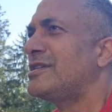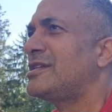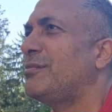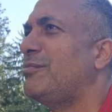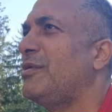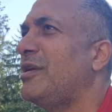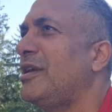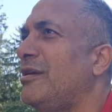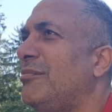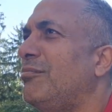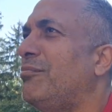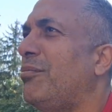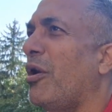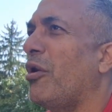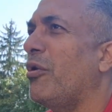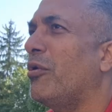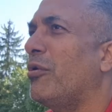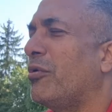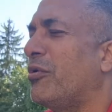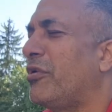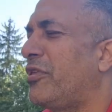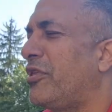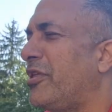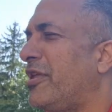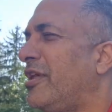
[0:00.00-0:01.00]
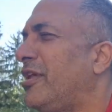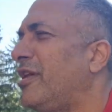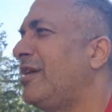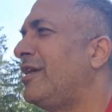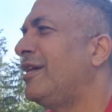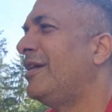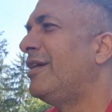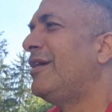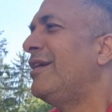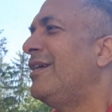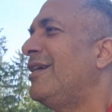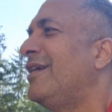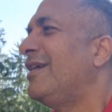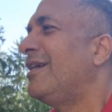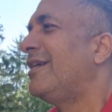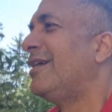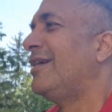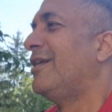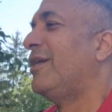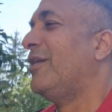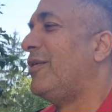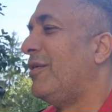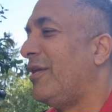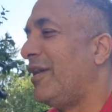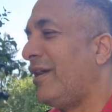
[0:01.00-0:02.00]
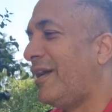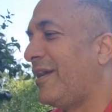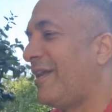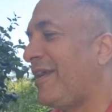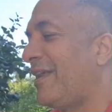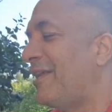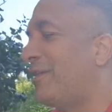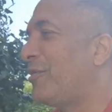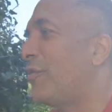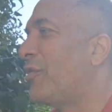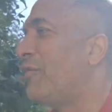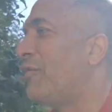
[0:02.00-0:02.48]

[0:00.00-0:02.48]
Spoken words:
be both. You know, I don't